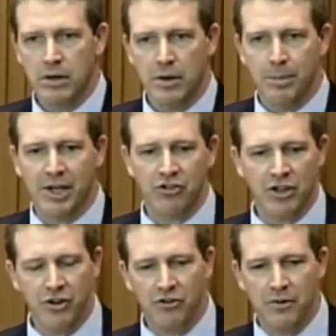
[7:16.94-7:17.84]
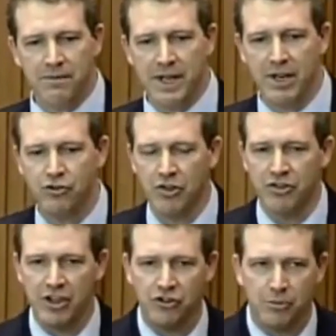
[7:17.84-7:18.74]
because it doesn't fit into
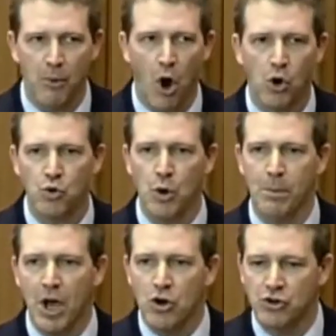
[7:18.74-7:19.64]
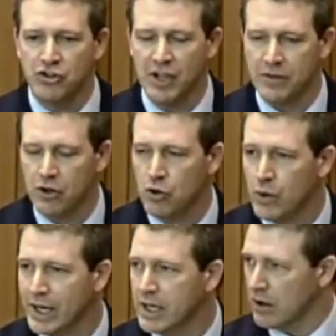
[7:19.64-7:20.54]
this small group who set the
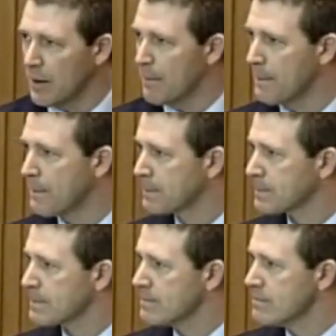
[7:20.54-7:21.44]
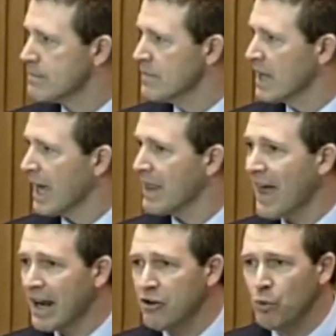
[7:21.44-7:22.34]
curriculum. And
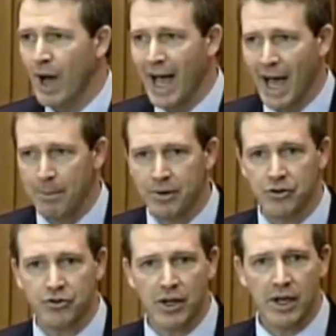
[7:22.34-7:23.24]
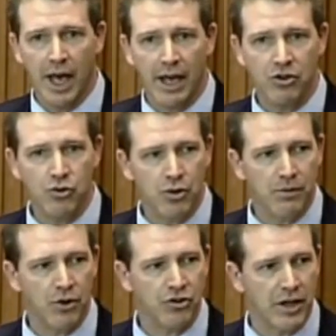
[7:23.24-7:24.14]
that is what happens at
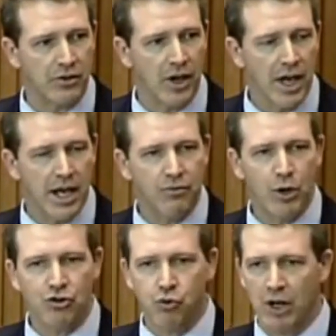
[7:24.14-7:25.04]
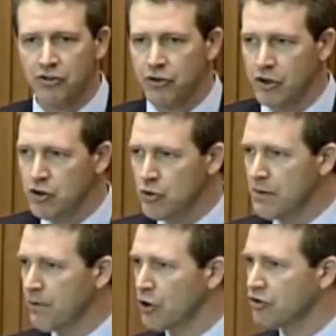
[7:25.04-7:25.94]
universities. If we trust the
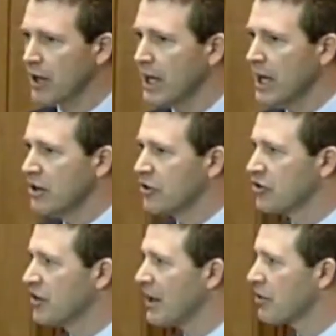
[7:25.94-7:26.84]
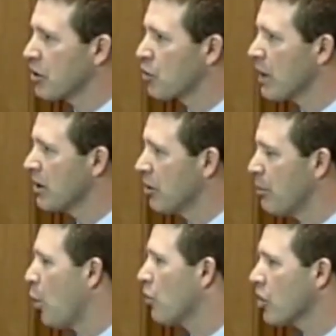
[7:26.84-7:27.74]
university to set the
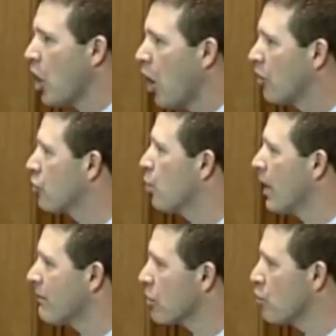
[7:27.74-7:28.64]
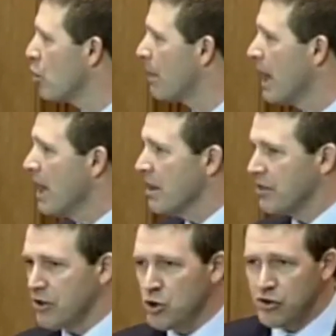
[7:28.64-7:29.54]
curriculum or the college or whatever group,
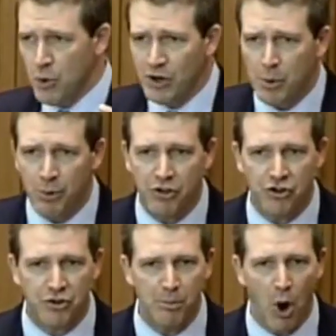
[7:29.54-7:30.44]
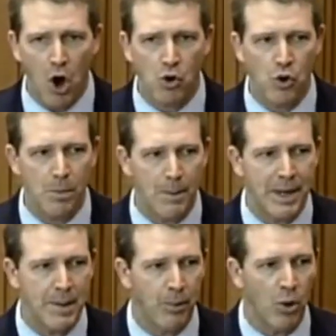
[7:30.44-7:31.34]
you end up with a small group of
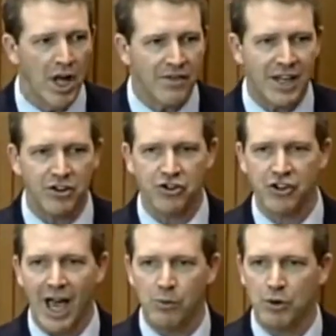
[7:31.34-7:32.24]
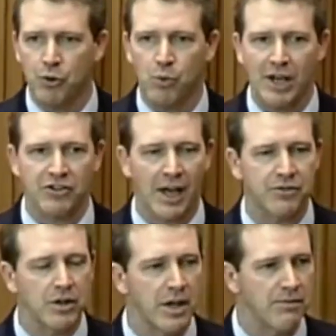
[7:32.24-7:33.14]
people that decide what the rest
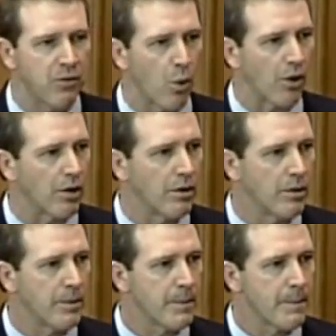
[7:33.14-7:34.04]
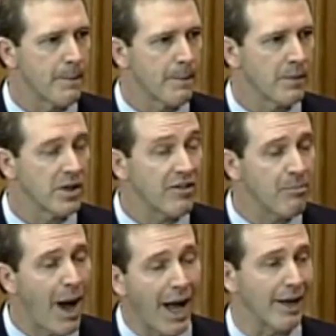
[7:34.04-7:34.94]
have to
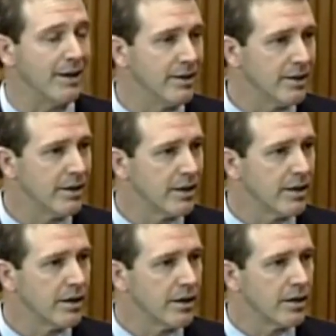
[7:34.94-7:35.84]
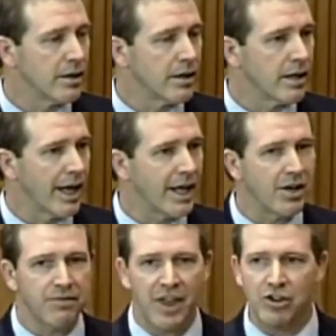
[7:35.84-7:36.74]
live by.
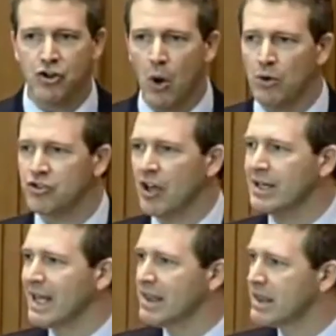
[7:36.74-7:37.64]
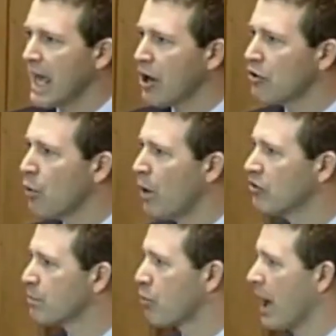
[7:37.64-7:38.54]
And if they don't, suddenly they're the
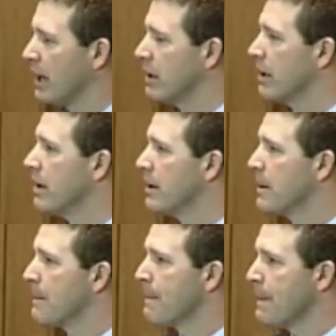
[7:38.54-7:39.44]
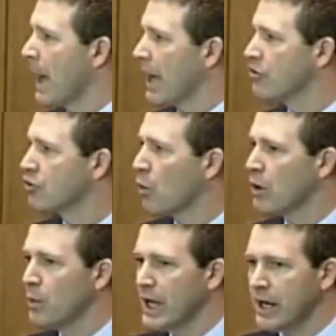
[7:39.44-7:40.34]
ones branded. And so
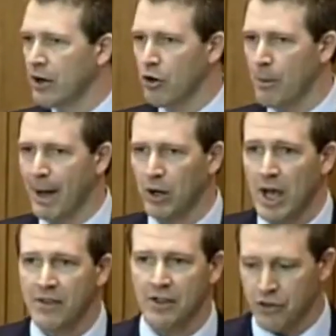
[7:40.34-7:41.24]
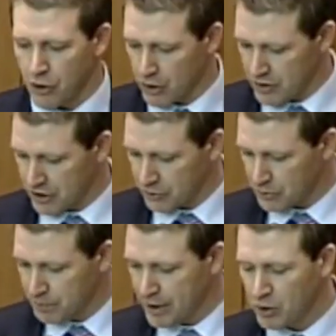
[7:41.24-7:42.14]
when we hear about that this
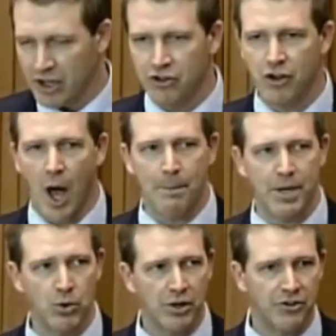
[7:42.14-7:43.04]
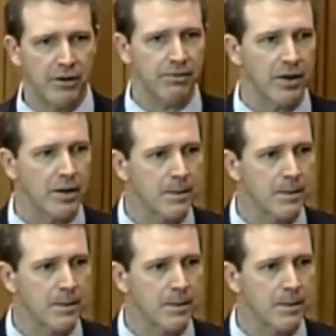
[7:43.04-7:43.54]
bill is not punitive,